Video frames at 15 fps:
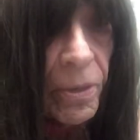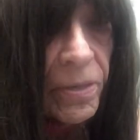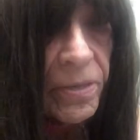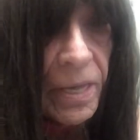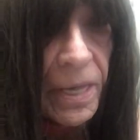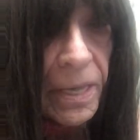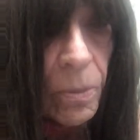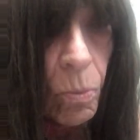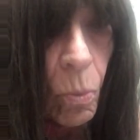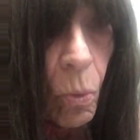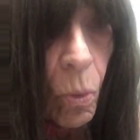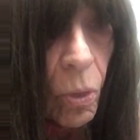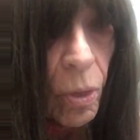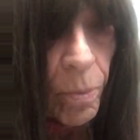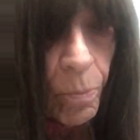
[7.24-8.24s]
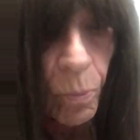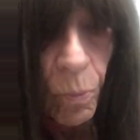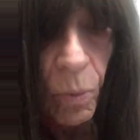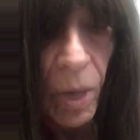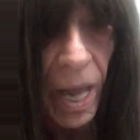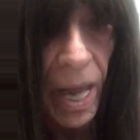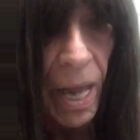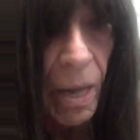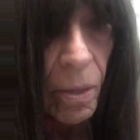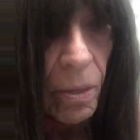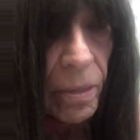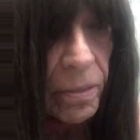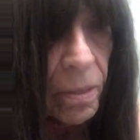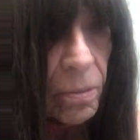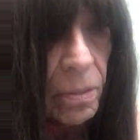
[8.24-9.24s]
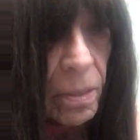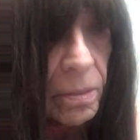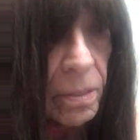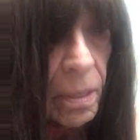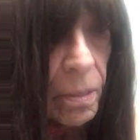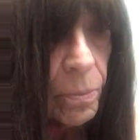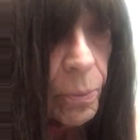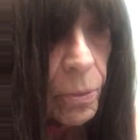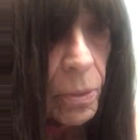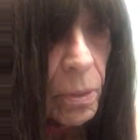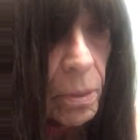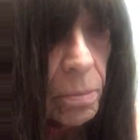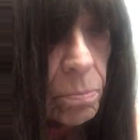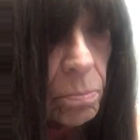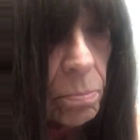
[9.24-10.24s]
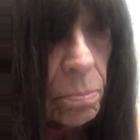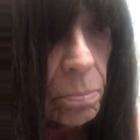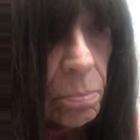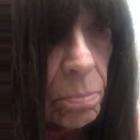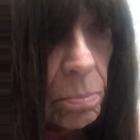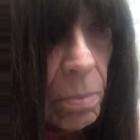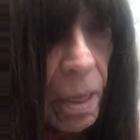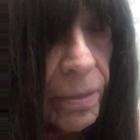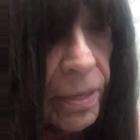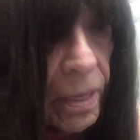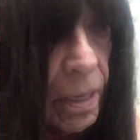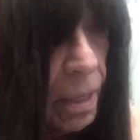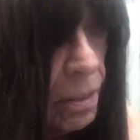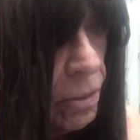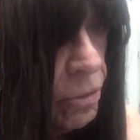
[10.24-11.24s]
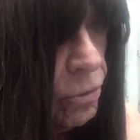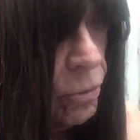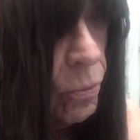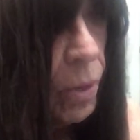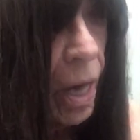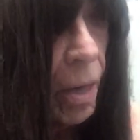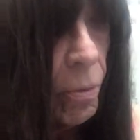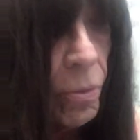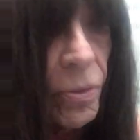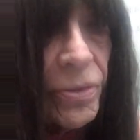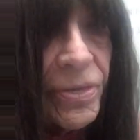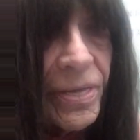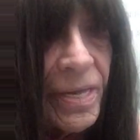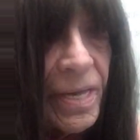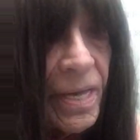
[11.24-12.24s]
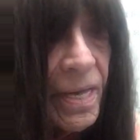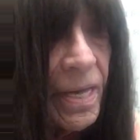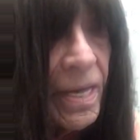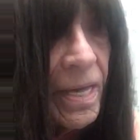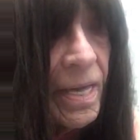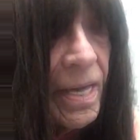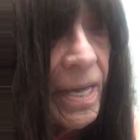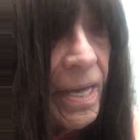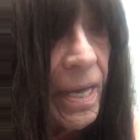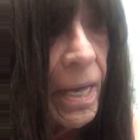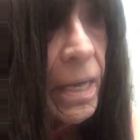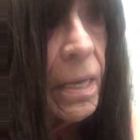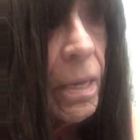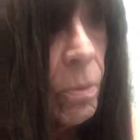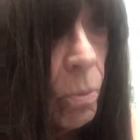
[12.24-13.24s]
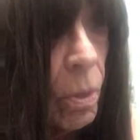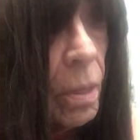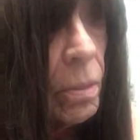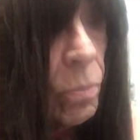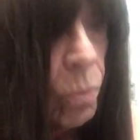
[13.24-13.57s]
sunny and warm. Wow, I was out in the sun for, I think, under 2 hours. And it was